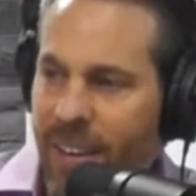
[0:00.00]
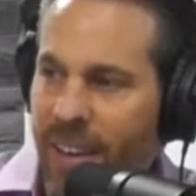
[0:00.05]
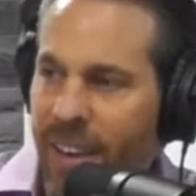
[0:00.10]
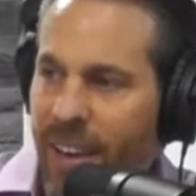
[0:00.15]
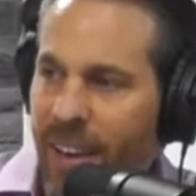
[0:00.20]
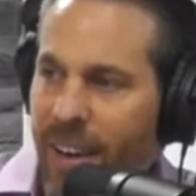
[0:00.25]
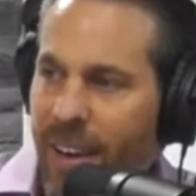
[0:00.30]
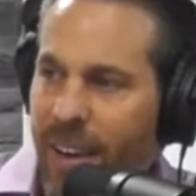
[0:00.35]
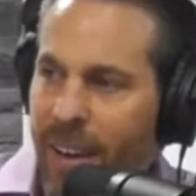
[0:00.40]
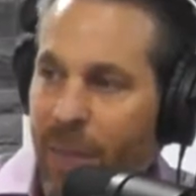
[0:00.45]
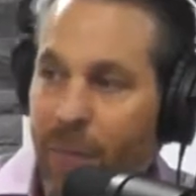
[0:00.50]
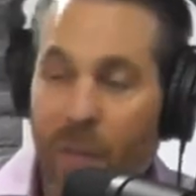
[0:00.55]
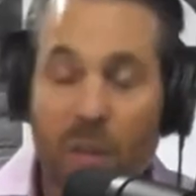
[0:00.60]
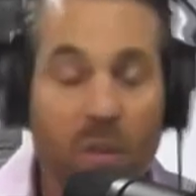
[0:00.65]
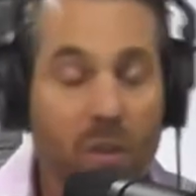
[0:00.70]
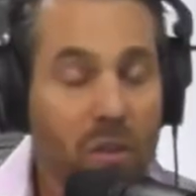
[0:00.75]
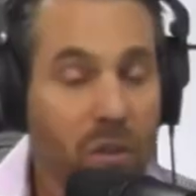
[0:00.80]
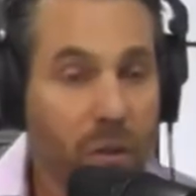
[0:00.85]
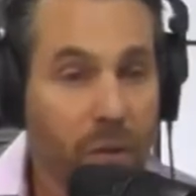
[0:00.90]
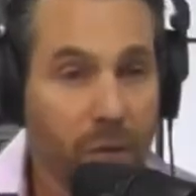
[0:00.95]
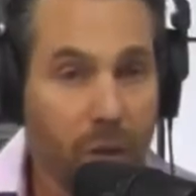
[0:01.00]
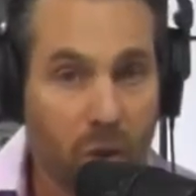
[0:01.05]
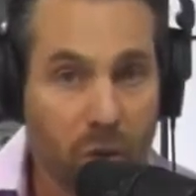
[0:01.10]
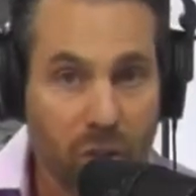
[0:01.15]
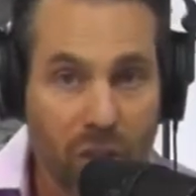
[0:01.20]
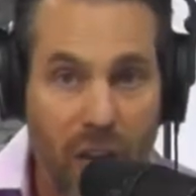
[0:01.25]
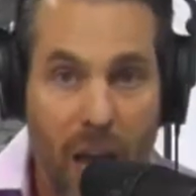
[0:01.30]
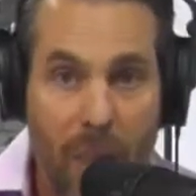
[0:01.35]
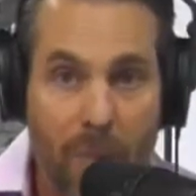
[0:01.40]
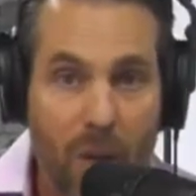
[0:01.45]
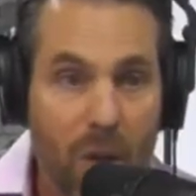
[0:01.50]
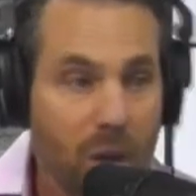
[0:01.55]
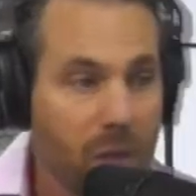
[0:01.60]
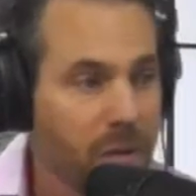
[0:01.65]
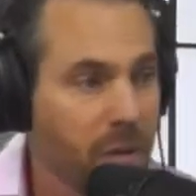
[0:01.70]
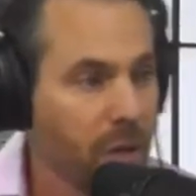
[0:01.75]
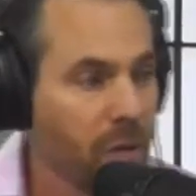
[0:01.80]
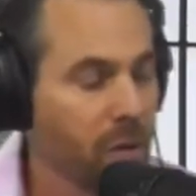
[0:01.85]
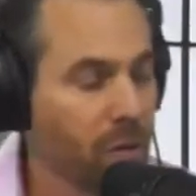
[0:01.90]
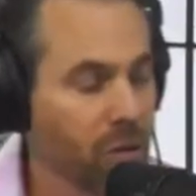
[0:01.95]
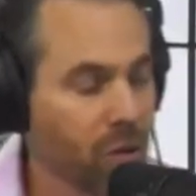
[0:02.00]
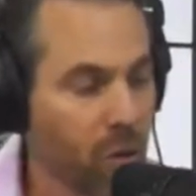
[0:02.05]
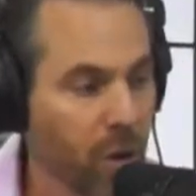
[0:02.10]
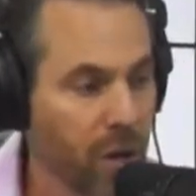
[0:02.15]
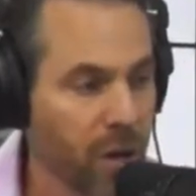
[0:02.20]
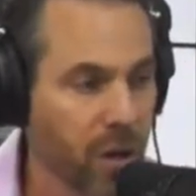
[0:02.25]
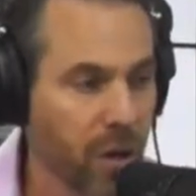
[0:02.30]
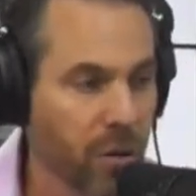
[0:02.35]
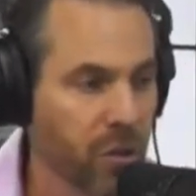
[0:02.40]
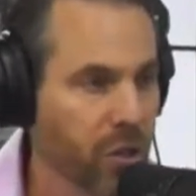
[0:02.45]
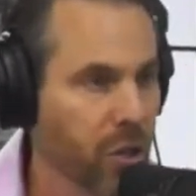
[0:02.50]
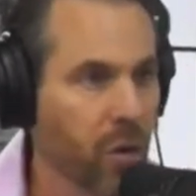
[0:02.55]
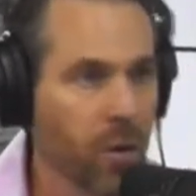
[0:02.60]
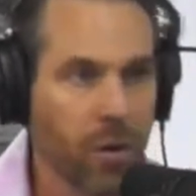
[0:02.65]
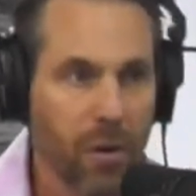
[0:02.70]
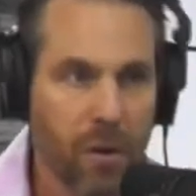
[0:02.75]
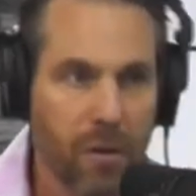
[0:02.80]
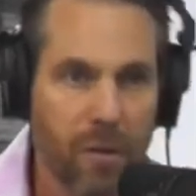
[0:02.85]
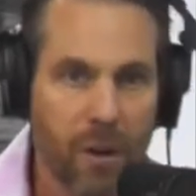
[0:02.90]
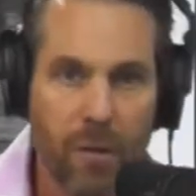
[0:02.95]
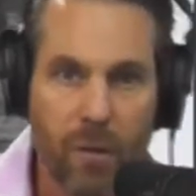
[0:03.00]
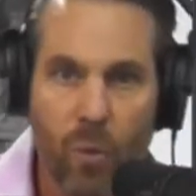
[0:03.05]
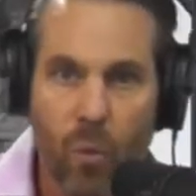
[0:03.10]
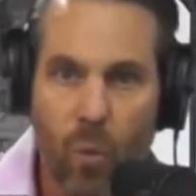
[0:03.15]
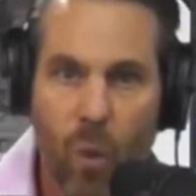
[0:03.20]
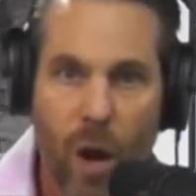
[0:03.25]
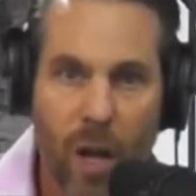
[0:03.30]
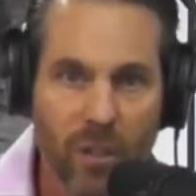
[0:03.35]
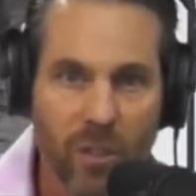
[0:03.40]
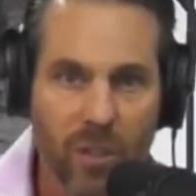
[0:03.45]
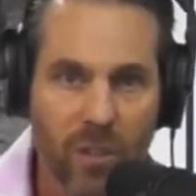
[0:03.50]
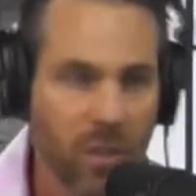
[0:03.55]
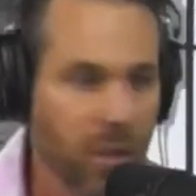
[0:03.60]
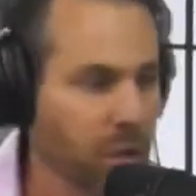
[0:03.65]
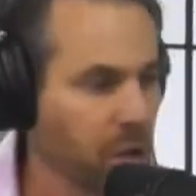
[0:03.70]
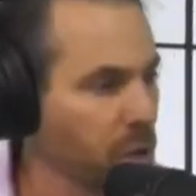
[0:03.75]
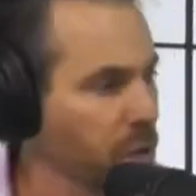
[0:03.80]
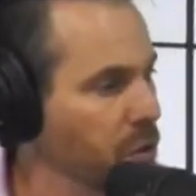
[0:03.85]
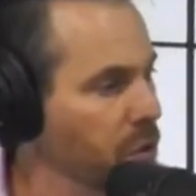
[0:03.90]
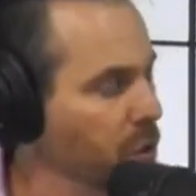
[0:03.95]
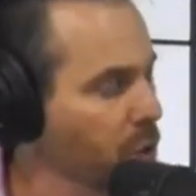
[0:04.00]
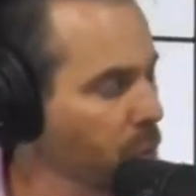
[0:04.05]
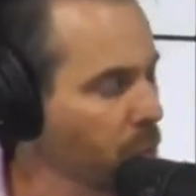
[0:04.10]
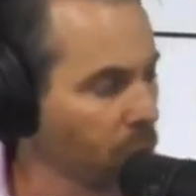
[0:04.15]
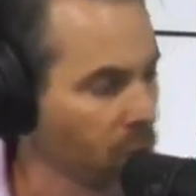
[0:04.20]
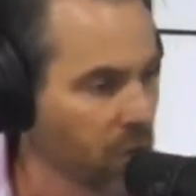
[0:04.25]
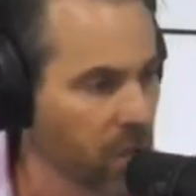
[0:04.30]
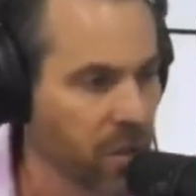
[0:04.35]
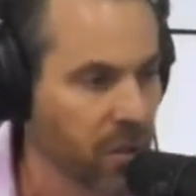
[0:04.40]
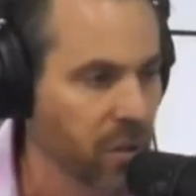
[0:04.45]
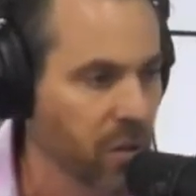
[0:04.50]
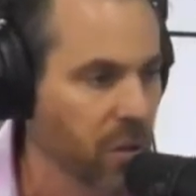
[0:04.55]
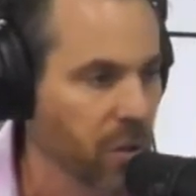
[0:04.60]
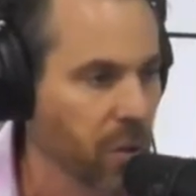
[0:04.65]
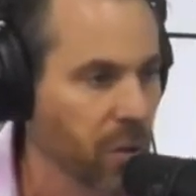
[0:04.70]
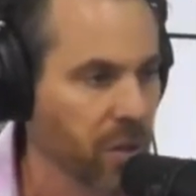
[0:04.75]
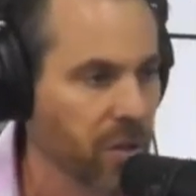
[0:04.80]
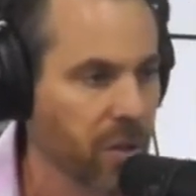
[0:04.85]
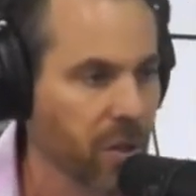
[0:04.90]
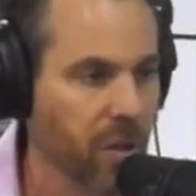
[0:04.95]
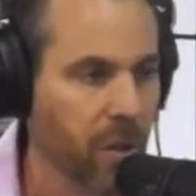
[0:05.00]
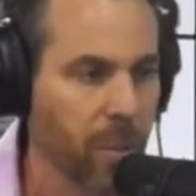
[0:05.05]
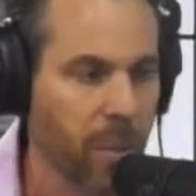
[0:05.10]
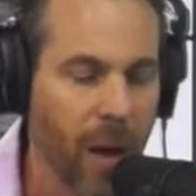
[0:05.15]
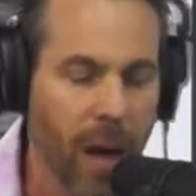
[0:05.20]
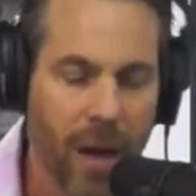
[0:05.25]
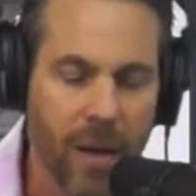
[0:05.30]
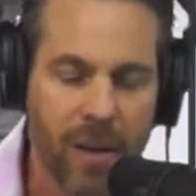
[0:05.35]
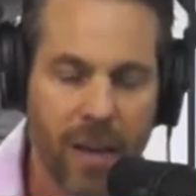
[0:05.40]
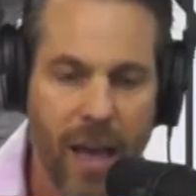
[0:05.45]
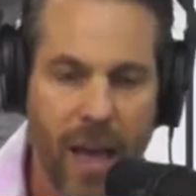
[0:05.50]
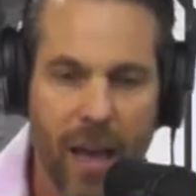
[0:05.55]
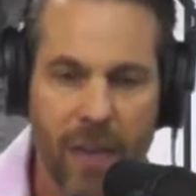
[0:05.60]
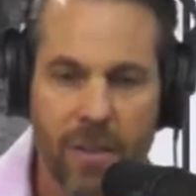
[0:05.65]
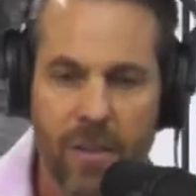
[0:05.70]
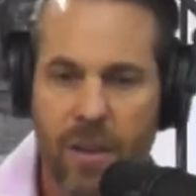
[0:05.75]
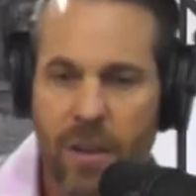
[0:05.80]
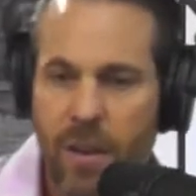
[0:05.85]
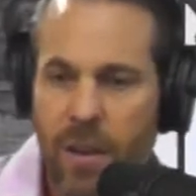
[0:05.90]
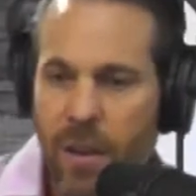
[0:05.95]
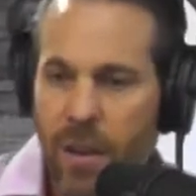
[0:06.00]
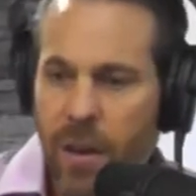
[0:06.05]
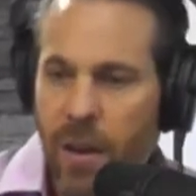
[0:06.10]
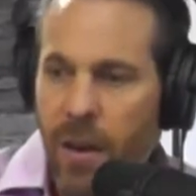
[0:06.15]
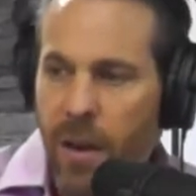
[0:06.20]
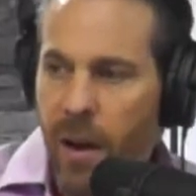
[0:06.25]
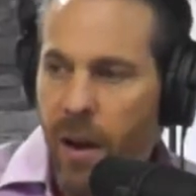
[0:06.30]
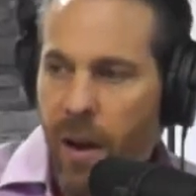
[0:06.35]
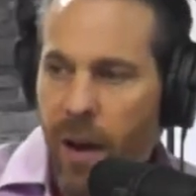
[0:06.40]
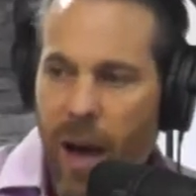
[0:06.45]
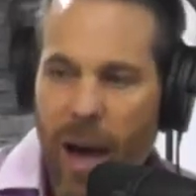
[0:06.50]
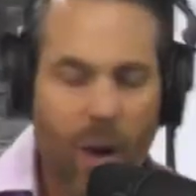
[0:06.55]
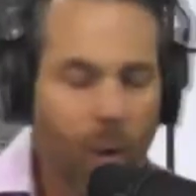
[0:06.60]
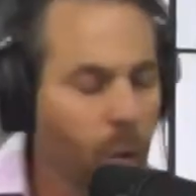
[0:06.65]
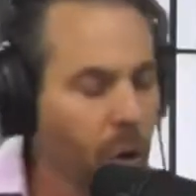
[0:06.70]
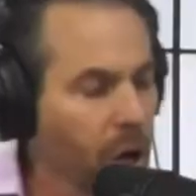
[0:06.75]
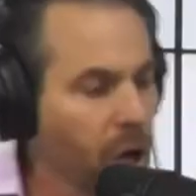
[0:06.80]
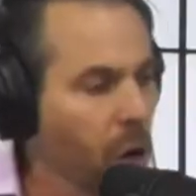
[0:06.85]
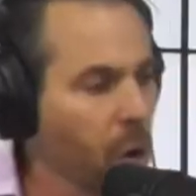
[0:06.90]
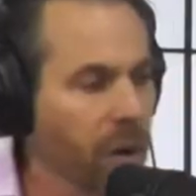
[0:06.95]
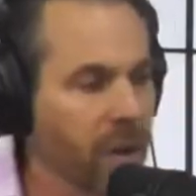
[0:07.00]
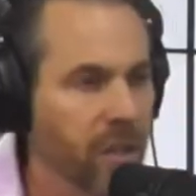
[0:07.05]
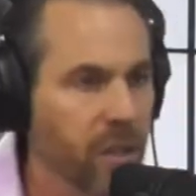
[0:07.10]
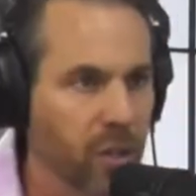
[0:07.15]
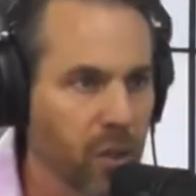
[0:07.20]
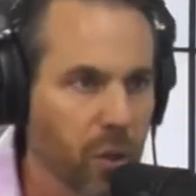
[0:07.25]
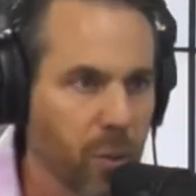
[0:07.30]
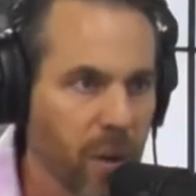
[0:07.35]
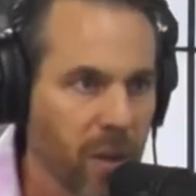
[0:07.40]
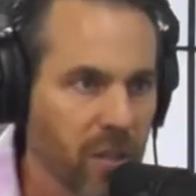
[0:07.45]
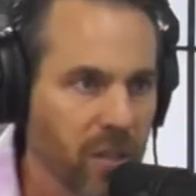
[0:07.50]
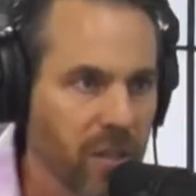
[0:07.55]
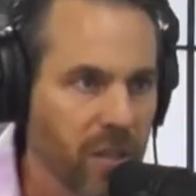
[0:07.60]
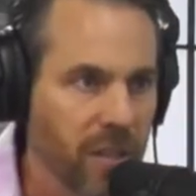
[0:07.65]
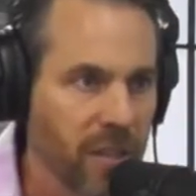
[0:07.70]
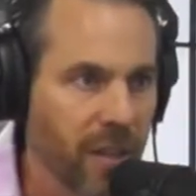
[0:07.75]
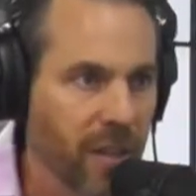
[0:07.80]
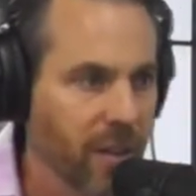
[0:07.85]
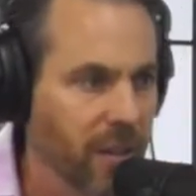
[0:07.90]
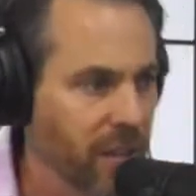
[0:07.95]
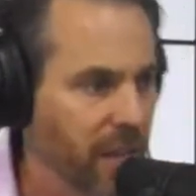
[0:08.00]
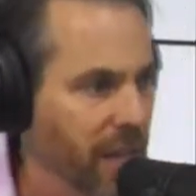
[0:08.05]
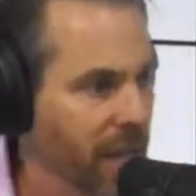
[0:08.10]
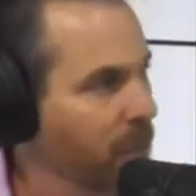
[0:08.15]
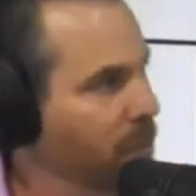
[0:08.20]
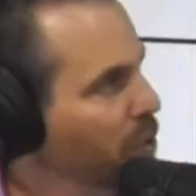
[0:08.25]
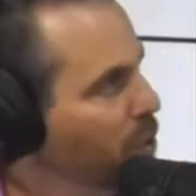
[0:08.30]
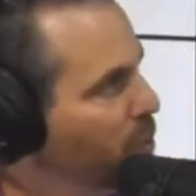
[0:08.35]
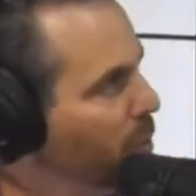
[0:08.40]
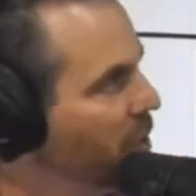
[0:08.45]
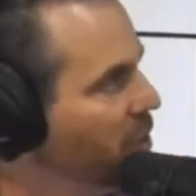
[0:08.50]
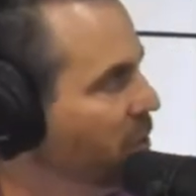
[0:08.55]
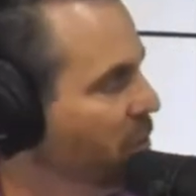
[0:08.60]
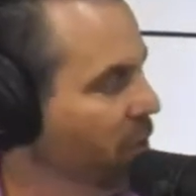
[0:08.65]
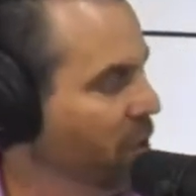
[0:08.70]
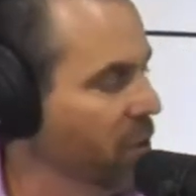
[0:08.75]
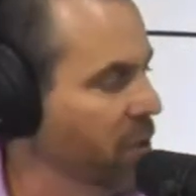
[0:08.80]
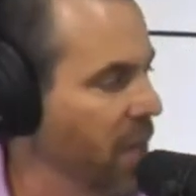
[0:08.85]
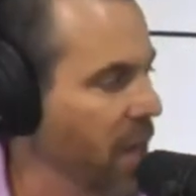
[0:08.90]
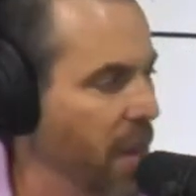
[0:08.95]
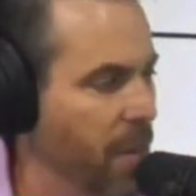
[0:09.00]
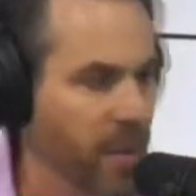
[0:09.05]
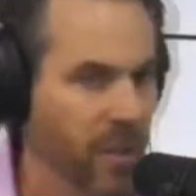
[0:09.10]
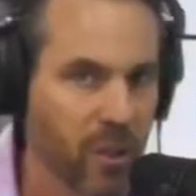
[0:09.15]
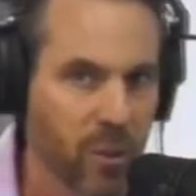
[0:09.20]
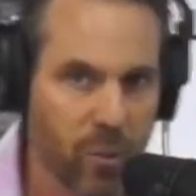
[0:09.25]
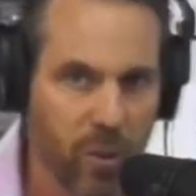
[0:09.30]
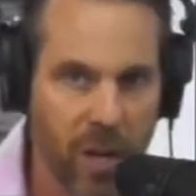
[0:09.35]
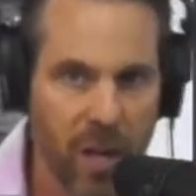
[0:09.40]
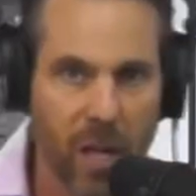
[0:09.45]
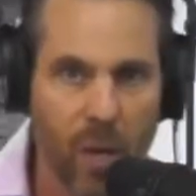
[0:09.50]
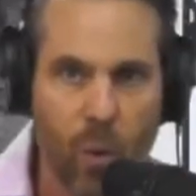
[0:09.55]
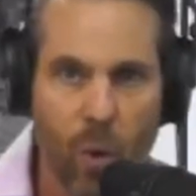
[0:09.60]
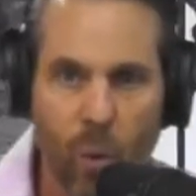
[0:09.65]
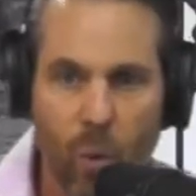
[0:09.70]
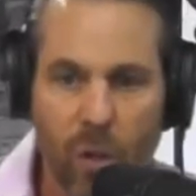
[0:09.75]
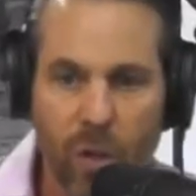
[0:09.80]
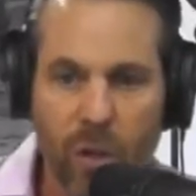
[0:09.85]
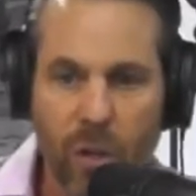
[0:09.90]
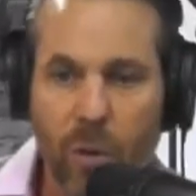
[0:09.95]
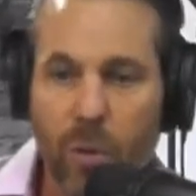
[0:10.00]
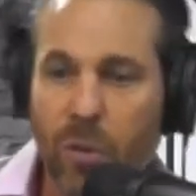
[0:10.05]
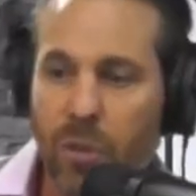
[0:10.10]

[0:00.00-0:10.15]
If this is the first time that you've ever joined our show or you've ever watched us on YouTube or listened to us on the podcast, I don't want to go into too much detail and take up too much of your time explaining what we do.